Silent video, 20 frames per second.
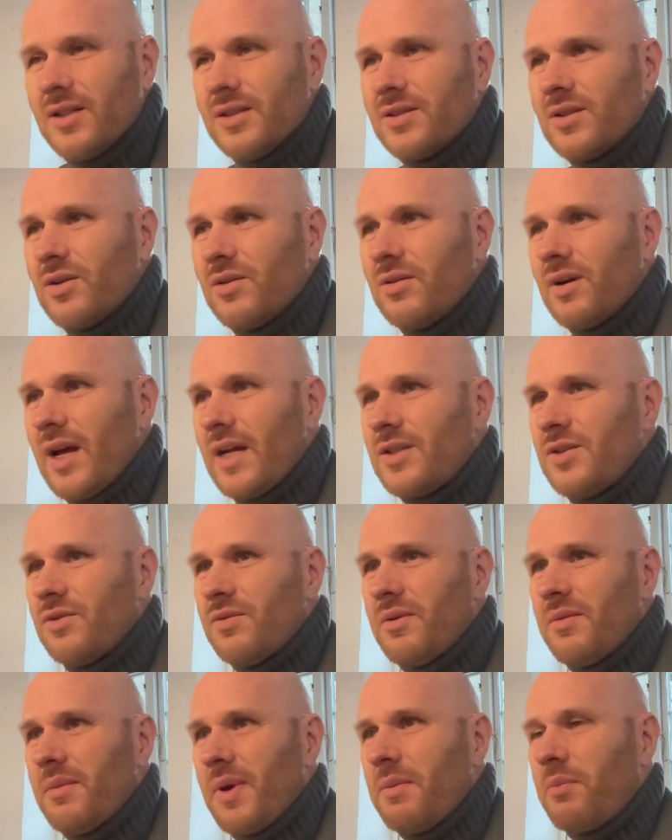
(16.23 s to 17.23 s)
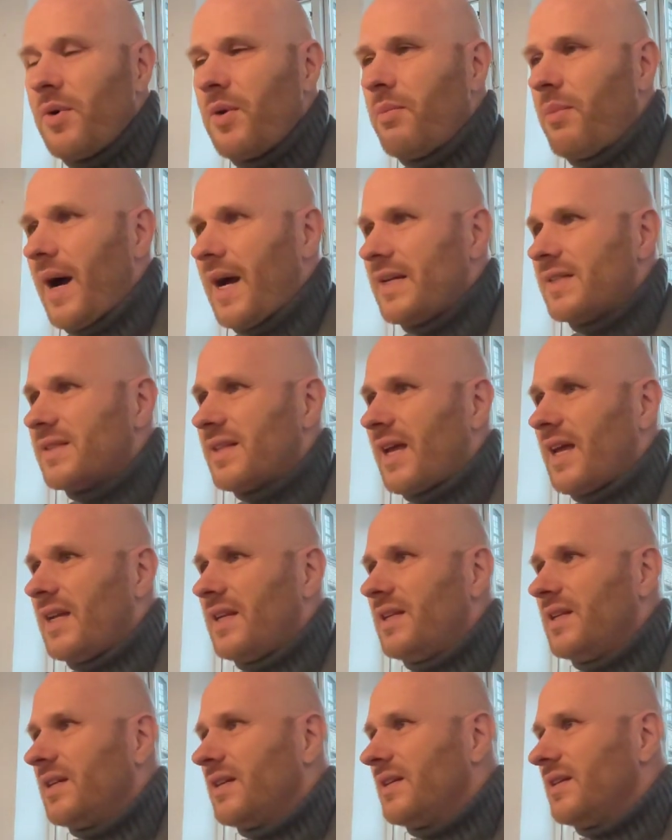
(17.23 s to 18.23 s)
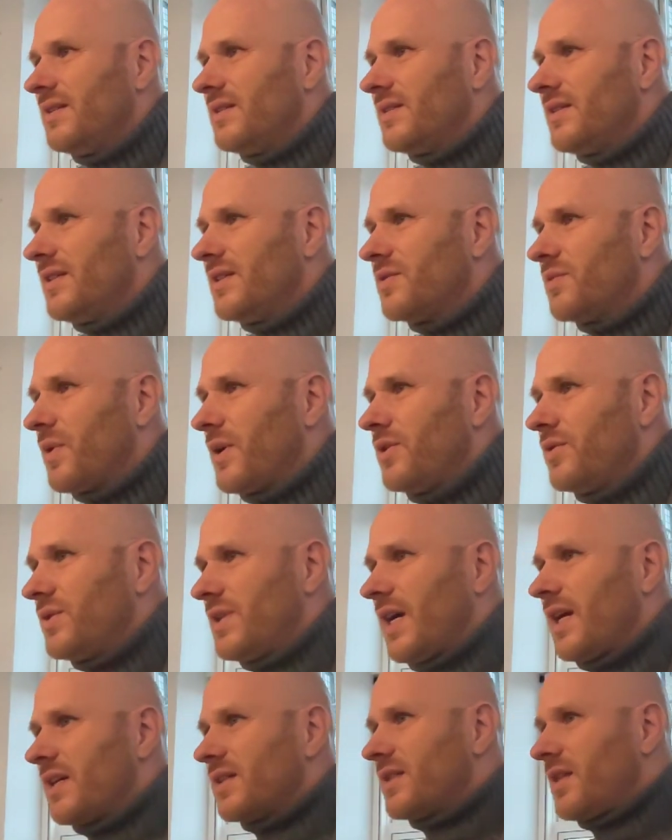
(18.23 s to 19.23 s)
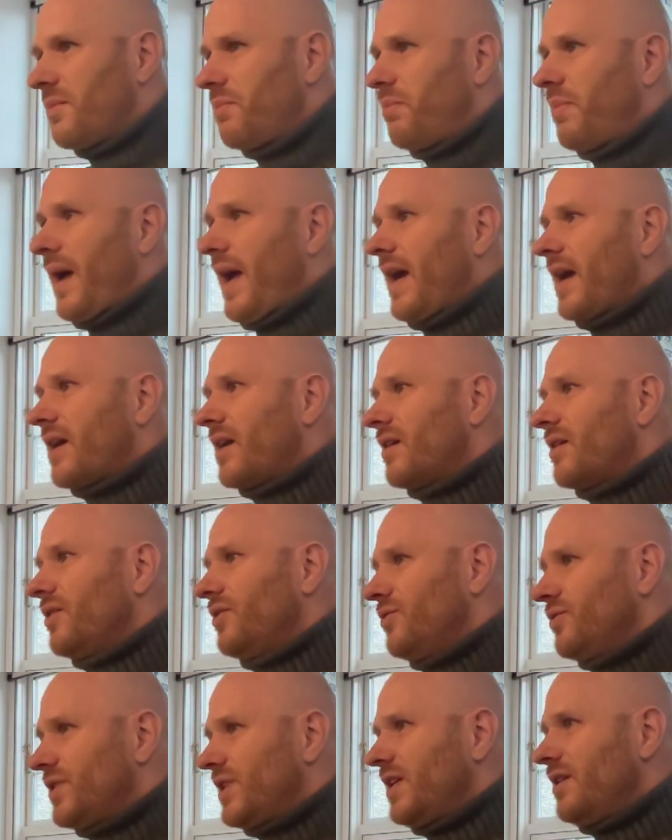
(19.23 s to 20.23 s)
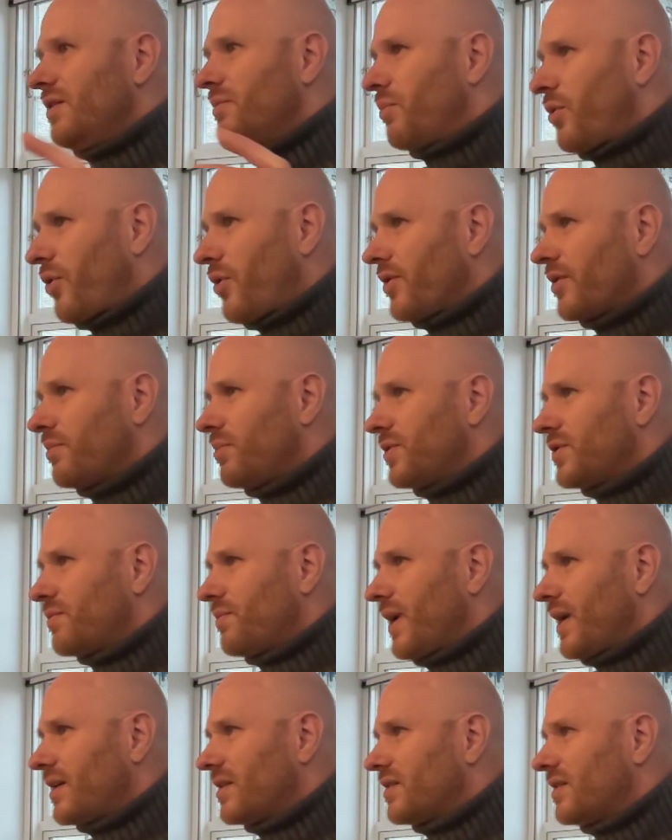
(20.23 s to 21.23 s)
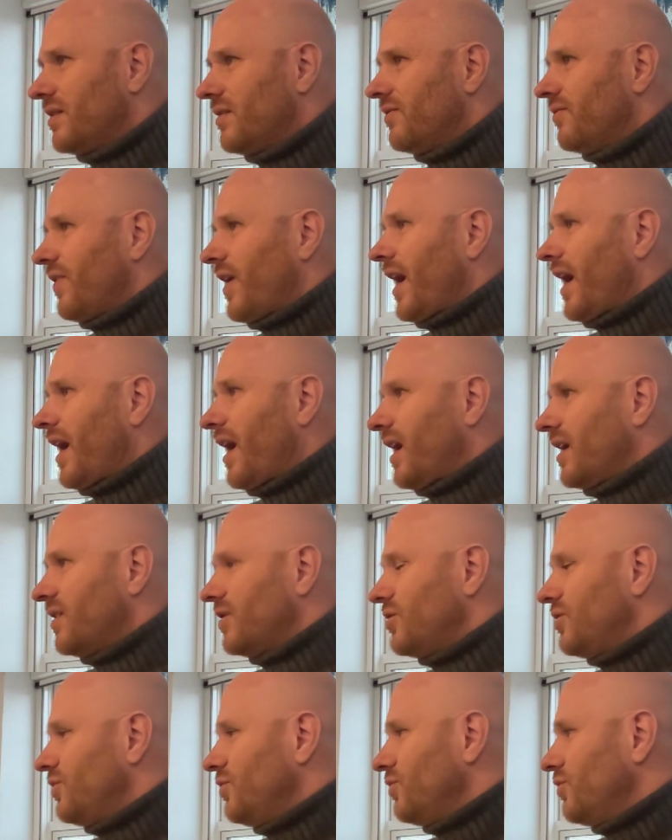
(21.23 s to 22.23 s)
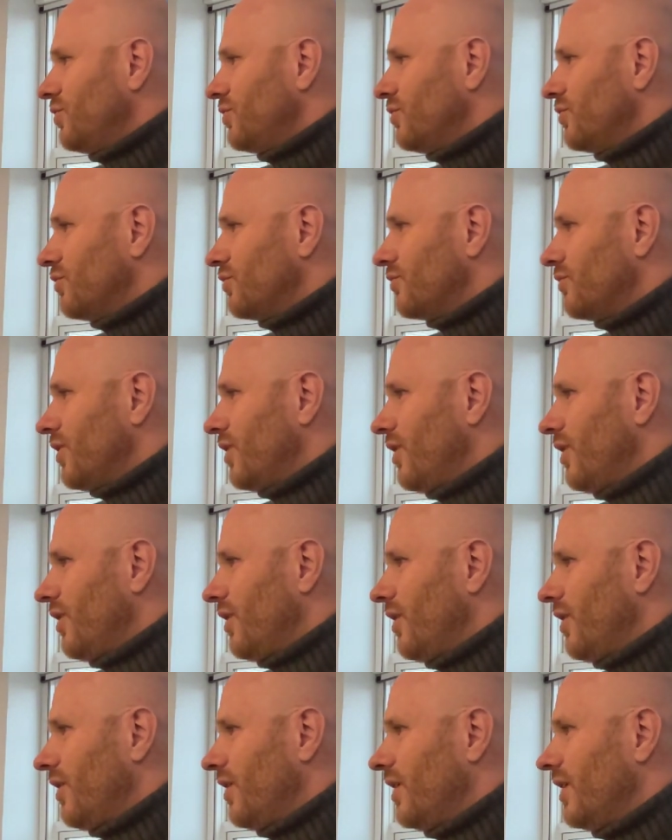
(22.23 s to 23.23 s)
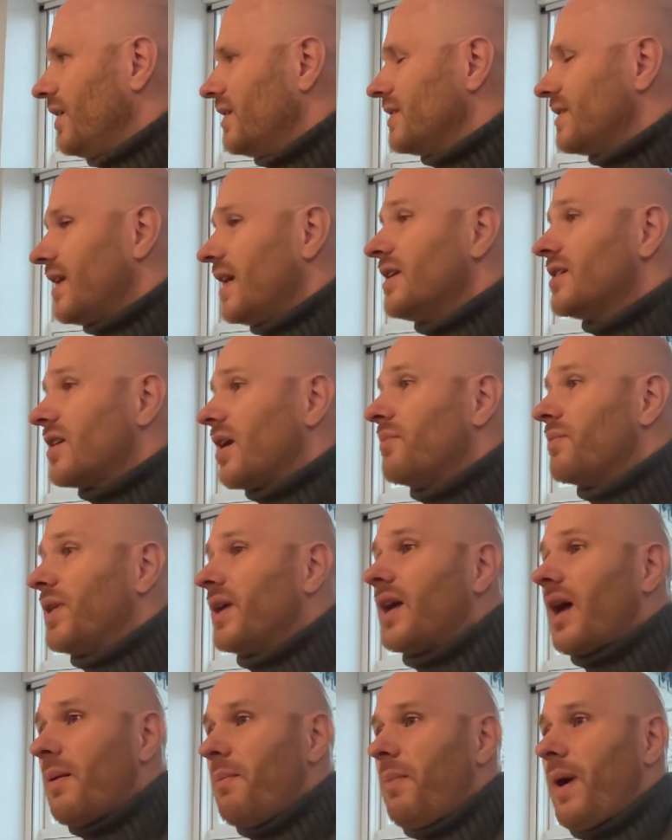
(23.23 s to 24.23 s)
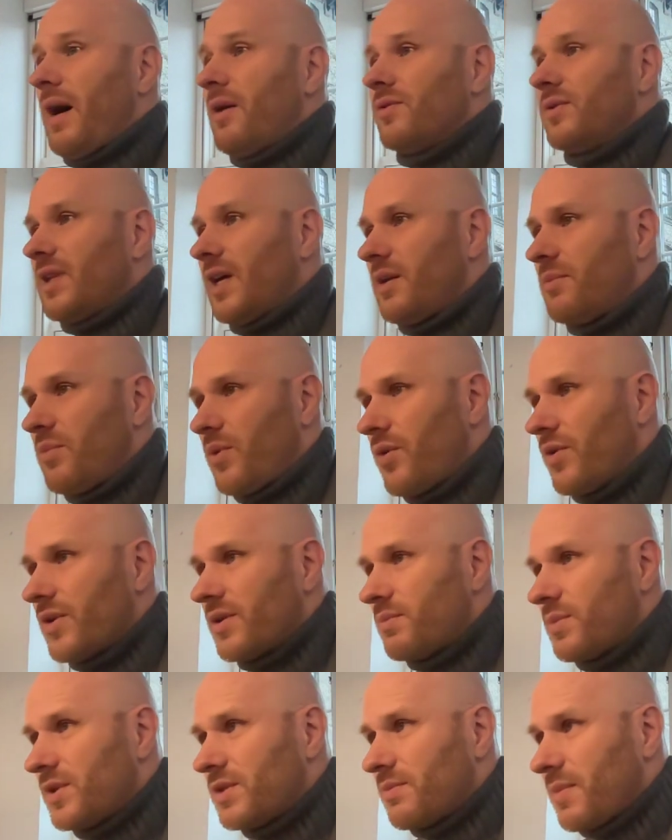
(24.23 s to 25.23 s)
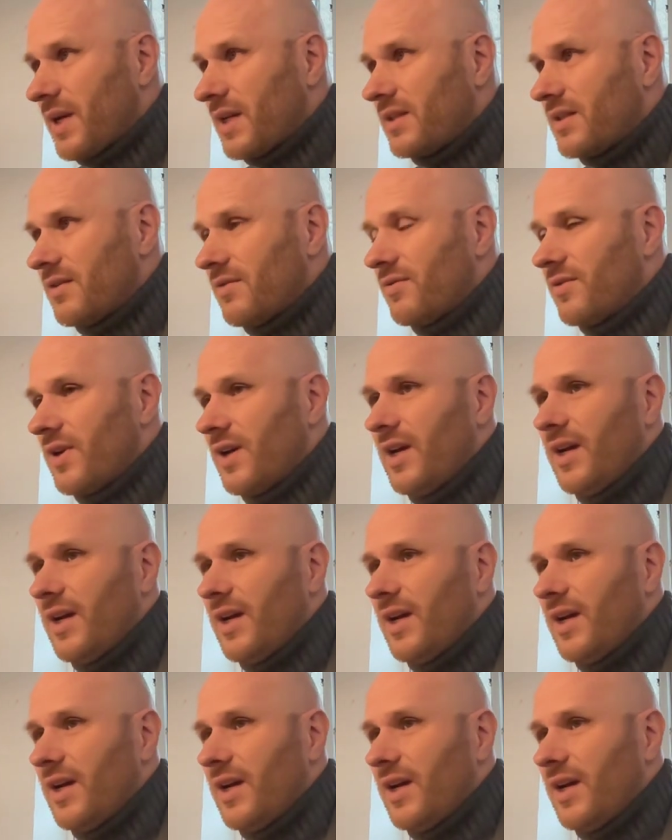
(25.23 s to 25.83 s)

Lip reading: So as you remember, bystanding is this where you take a step back, you see the broader perspective, and you say something about that broader perspective.